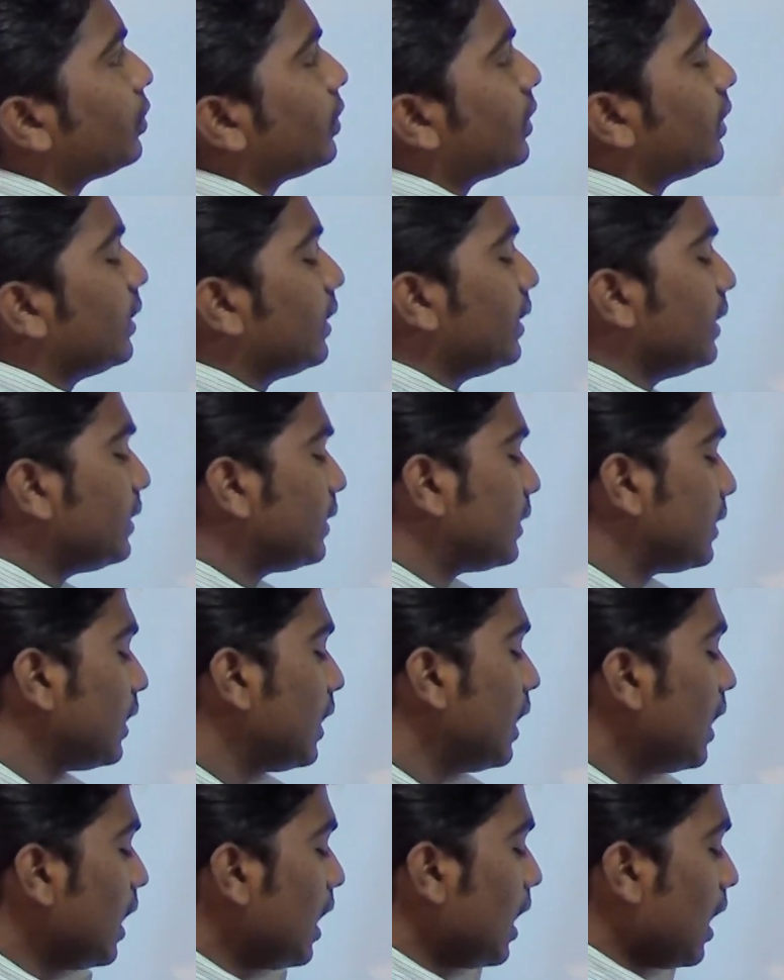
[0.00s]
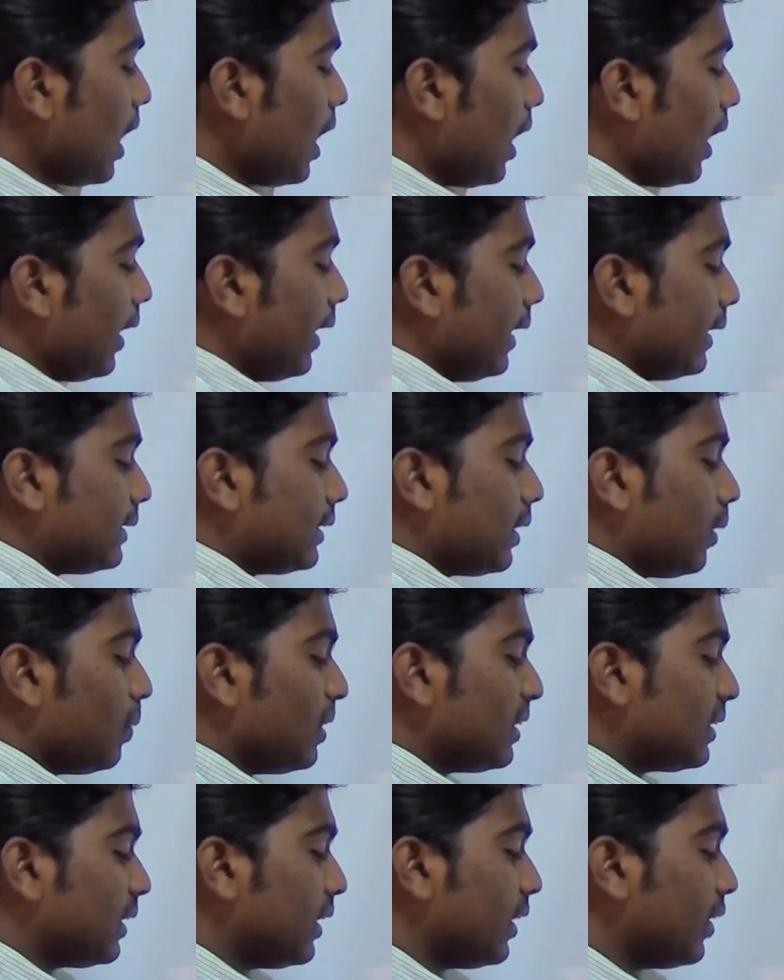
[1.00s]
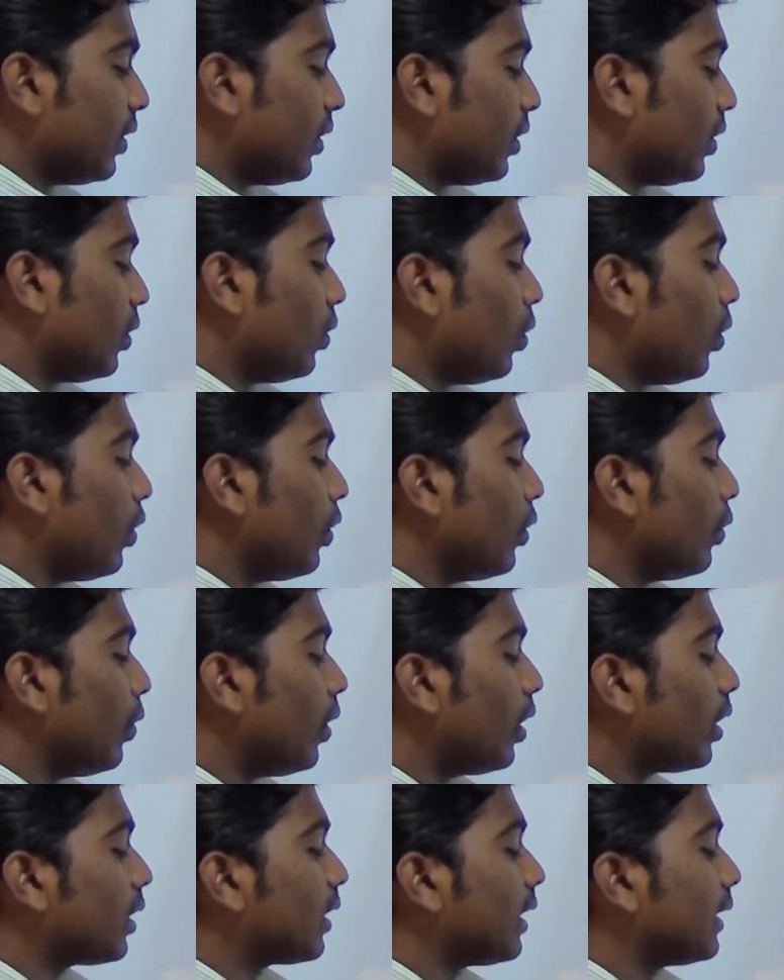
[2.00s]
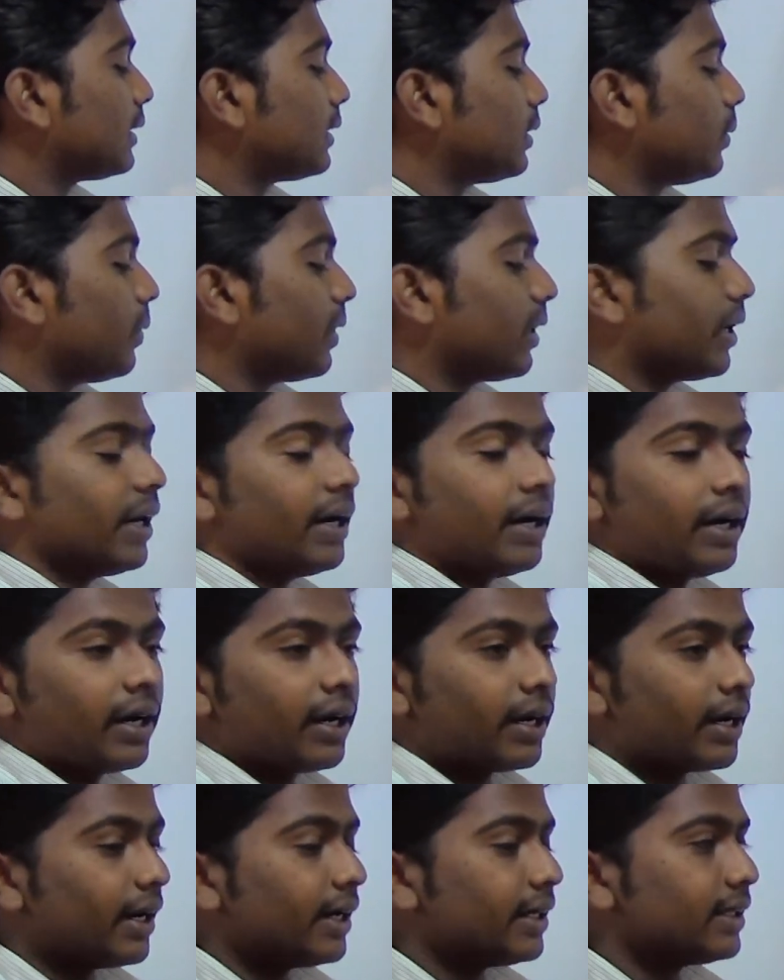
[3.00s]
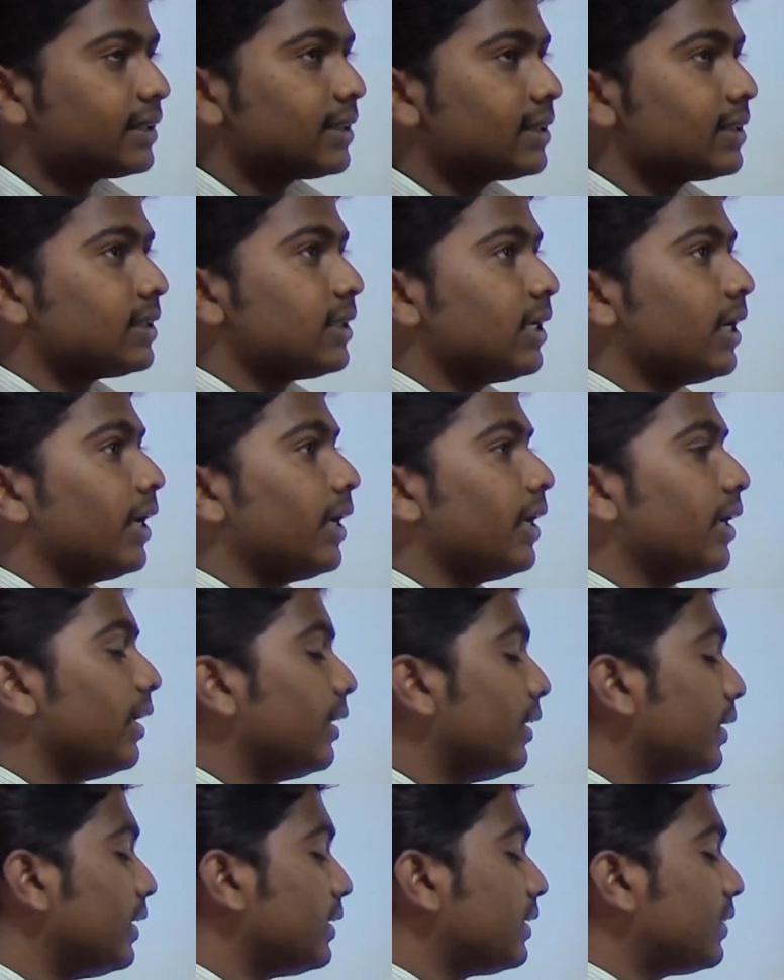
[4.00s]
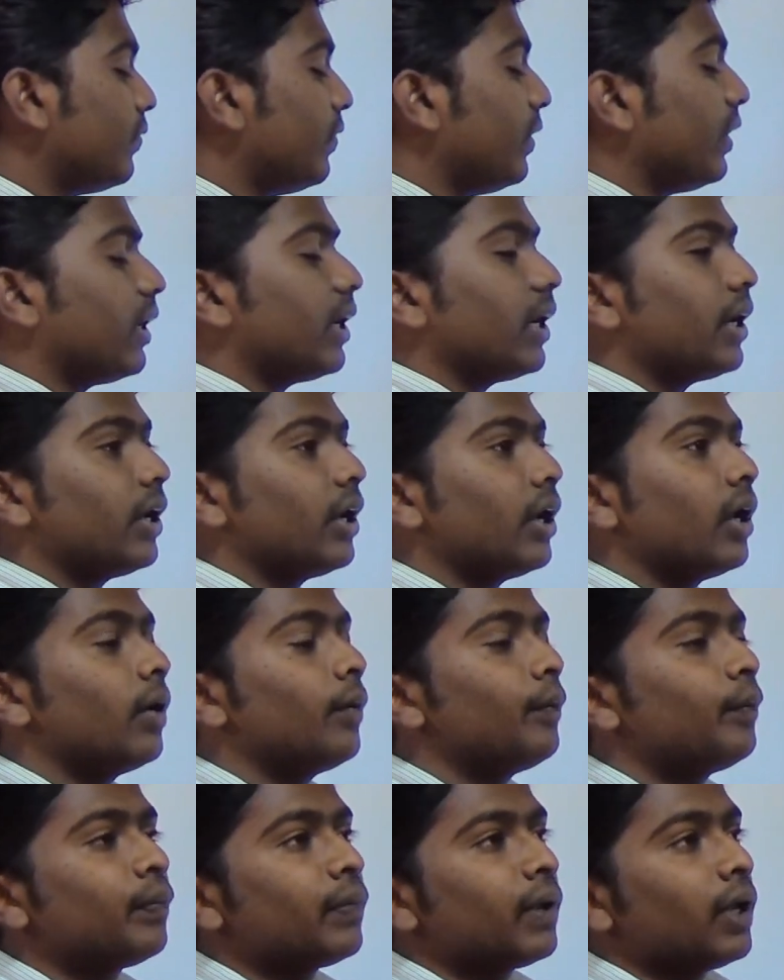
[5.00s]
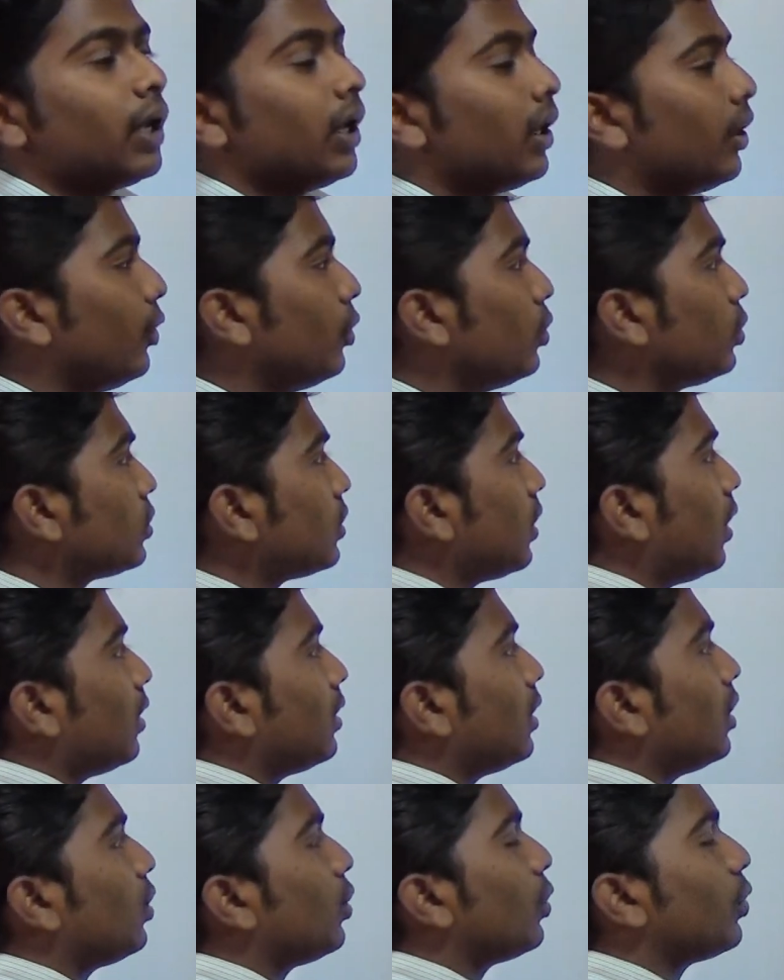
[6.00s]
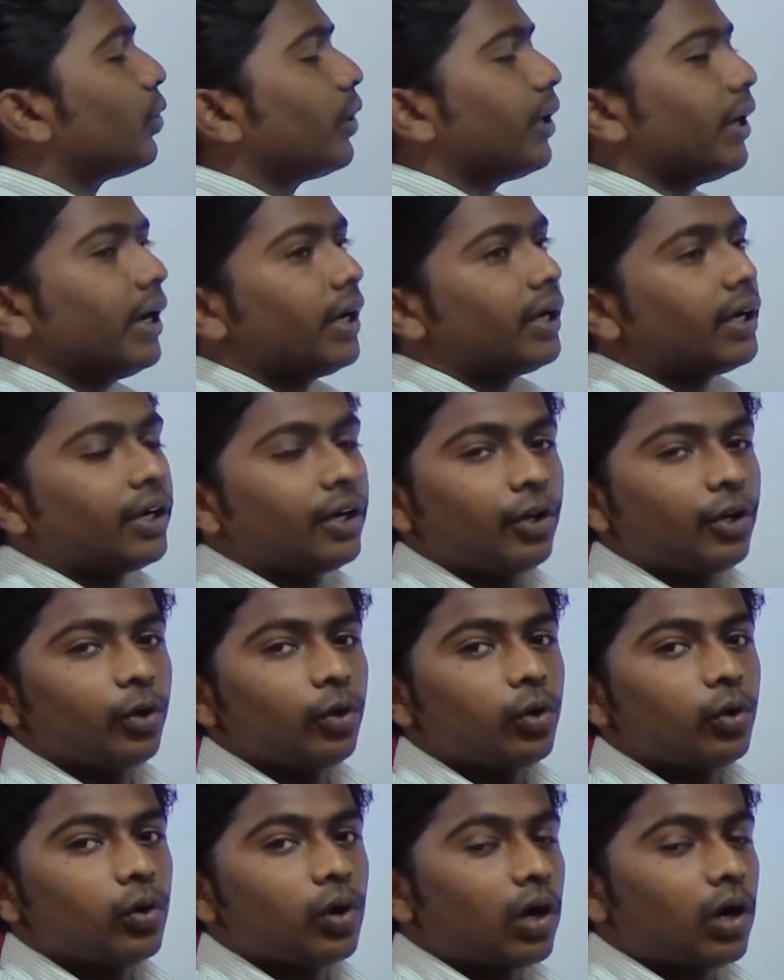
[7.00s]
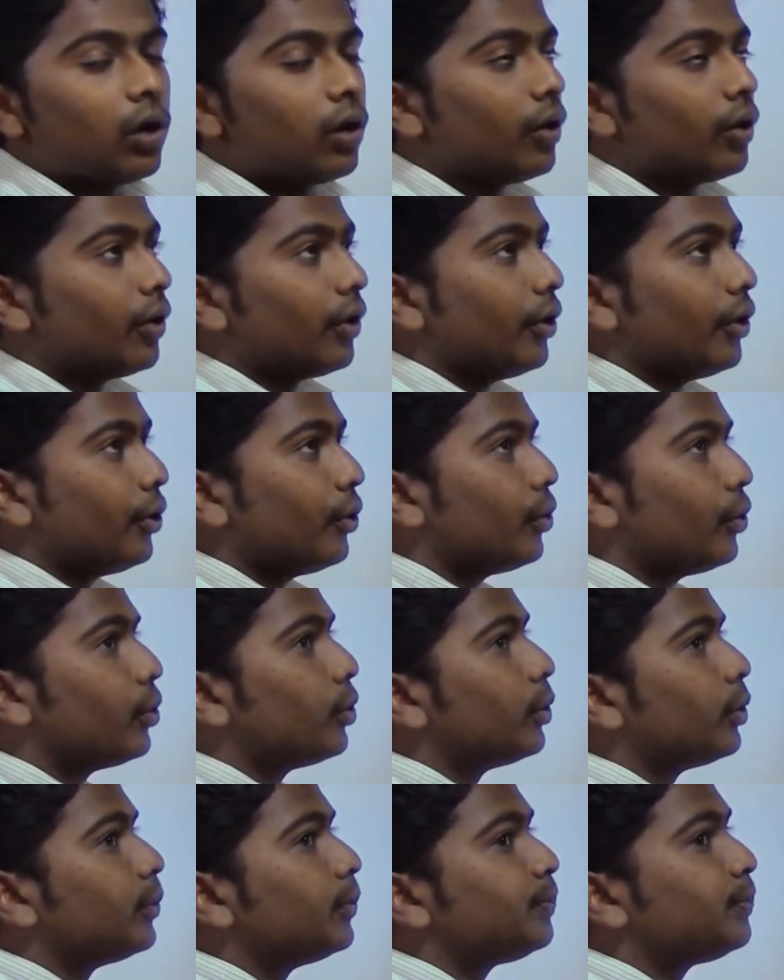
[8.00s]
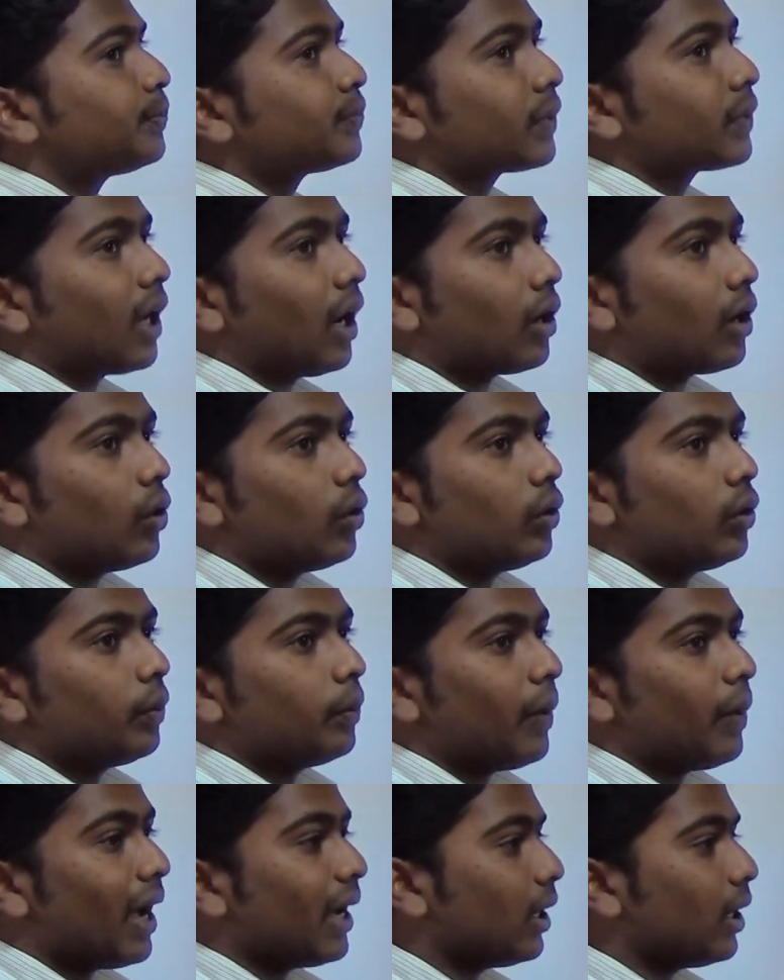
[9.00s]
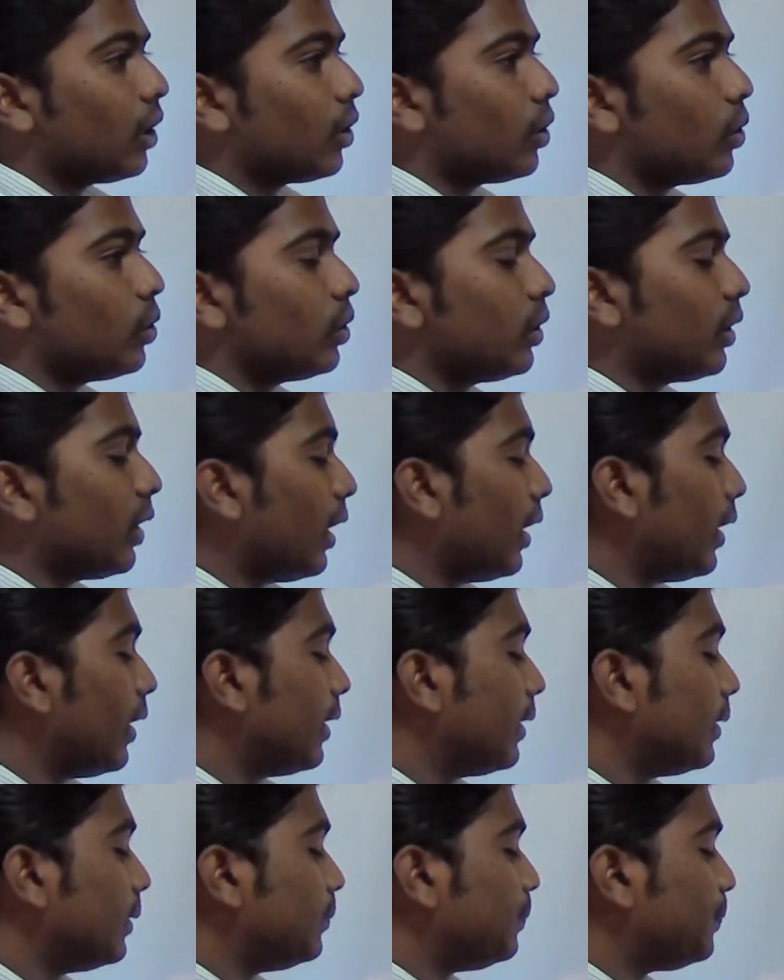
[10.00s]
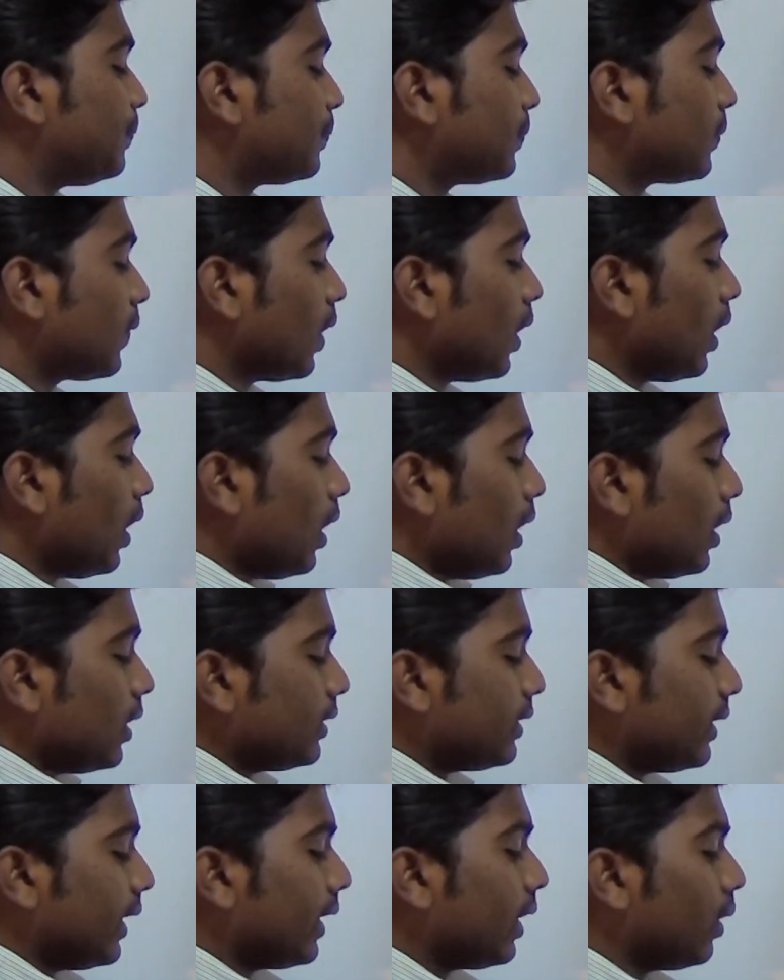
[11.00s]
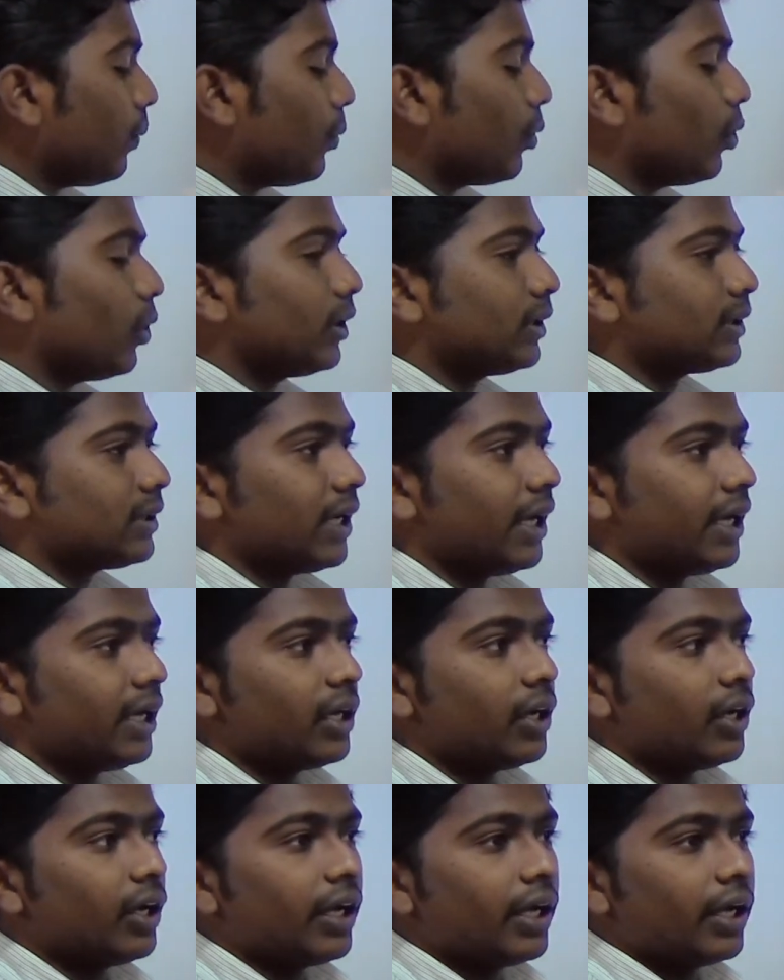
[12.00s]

using this, and establishing know your customer credentials. Like in this, we can use Aadhaar to create a new account, bank account, and general products like